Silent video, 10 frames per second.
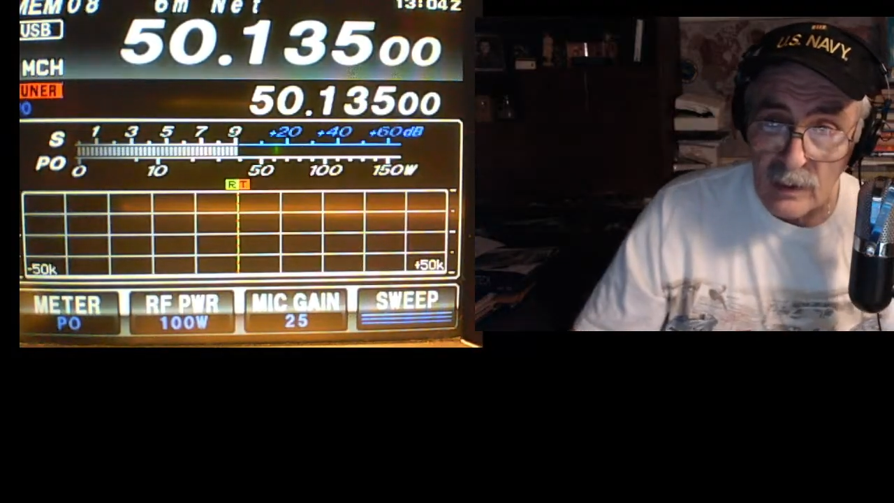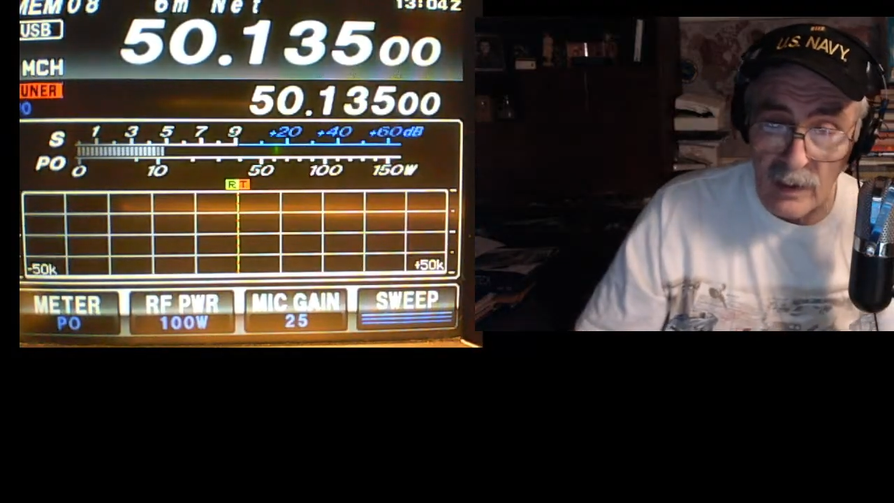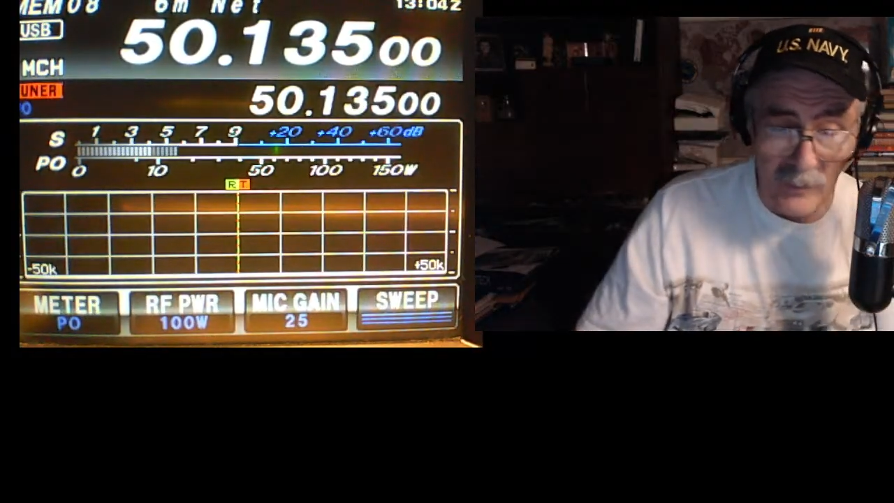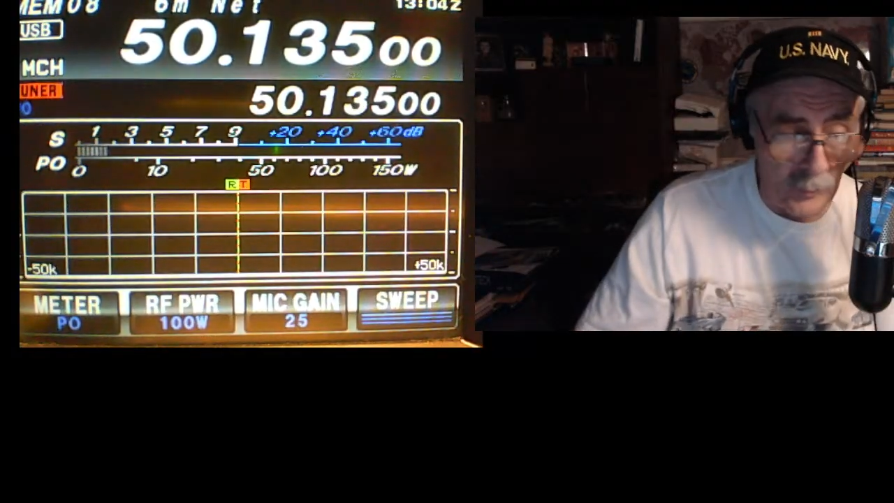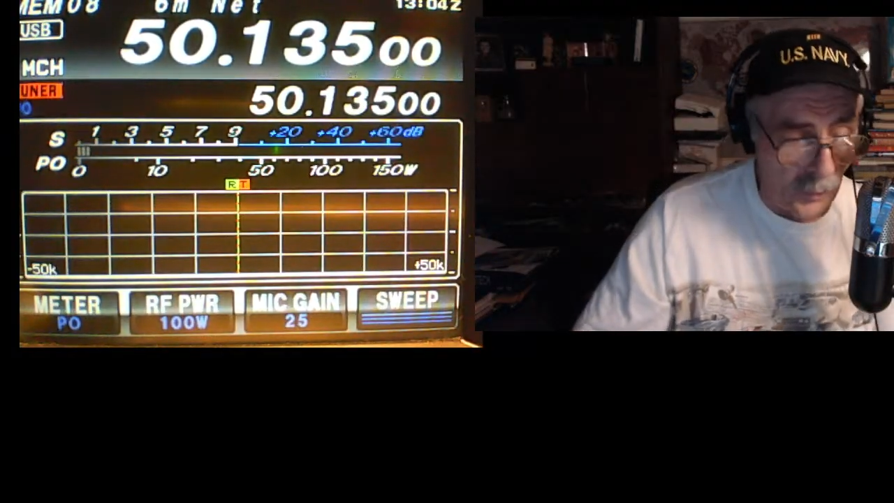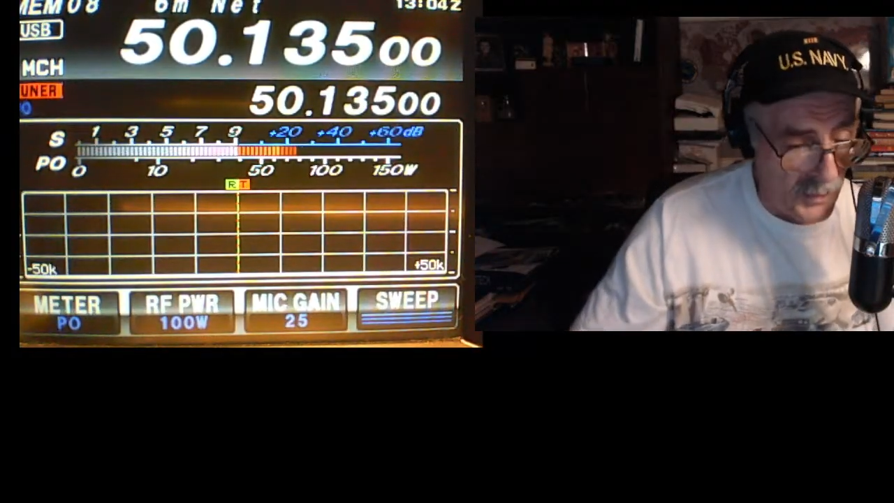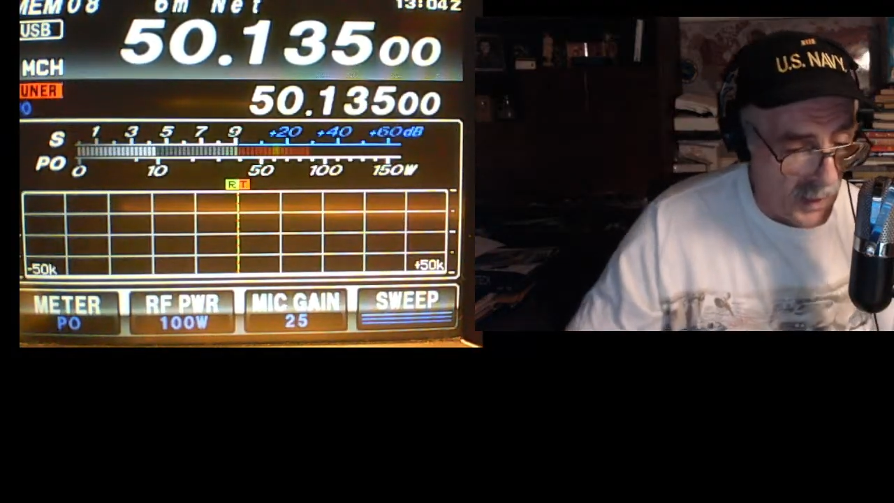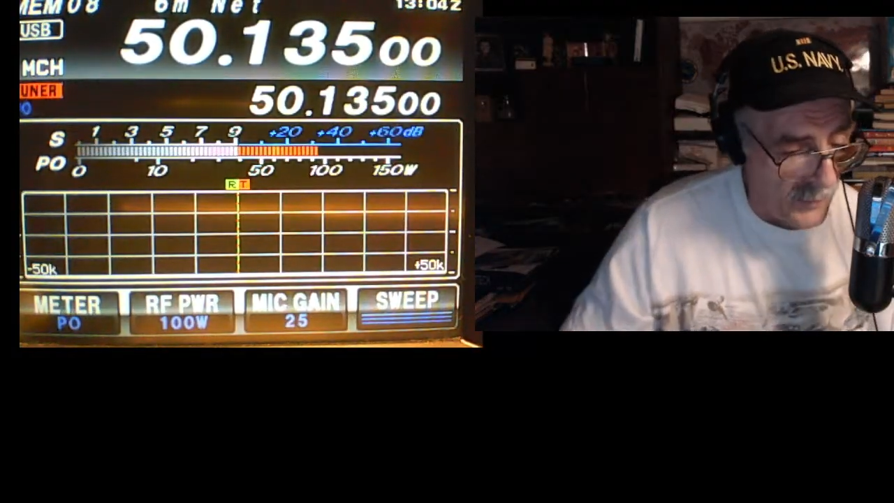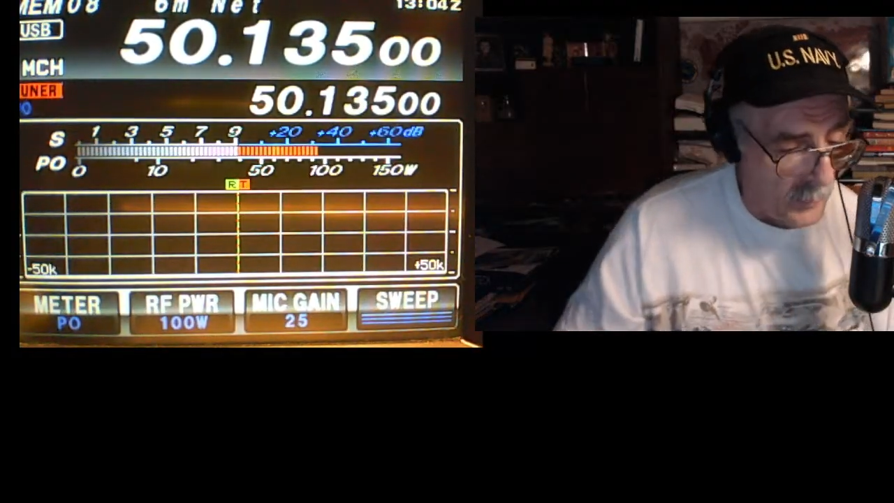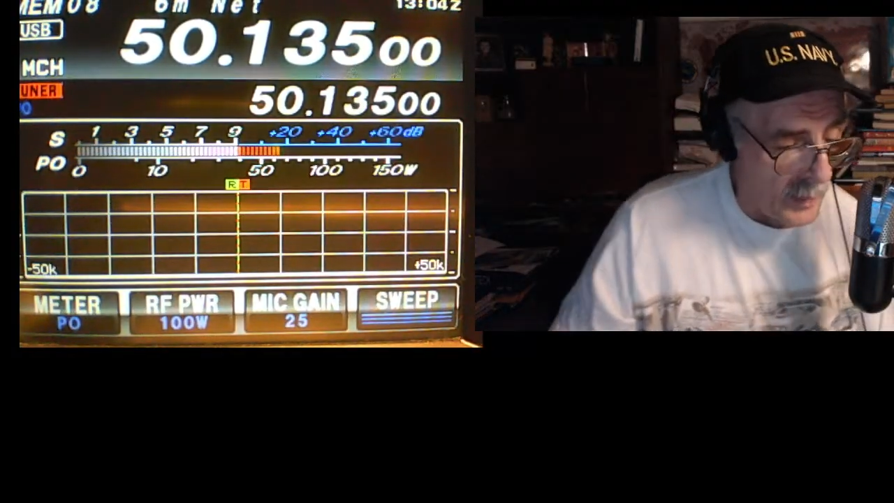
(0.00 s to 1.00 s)
I appreciate
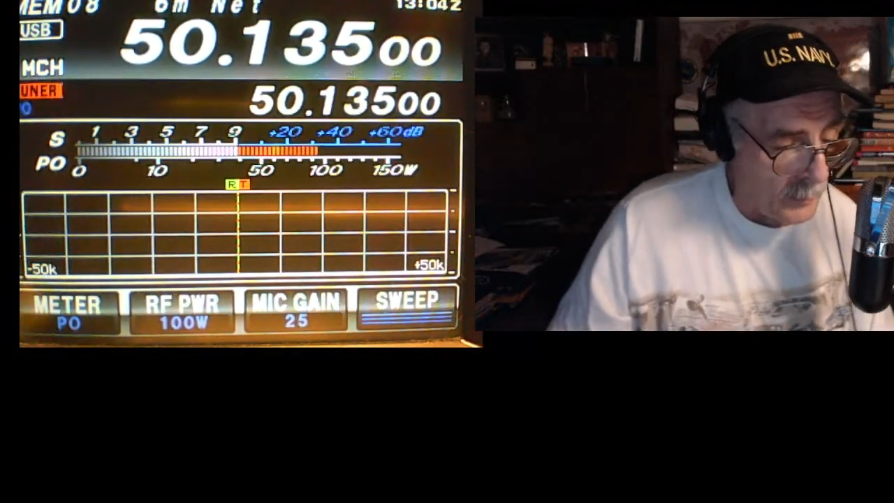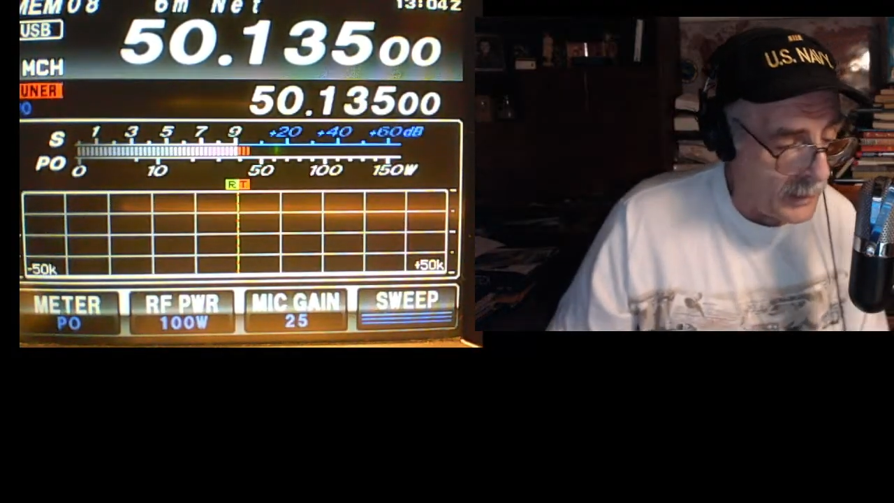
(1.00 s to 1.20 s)
everybody being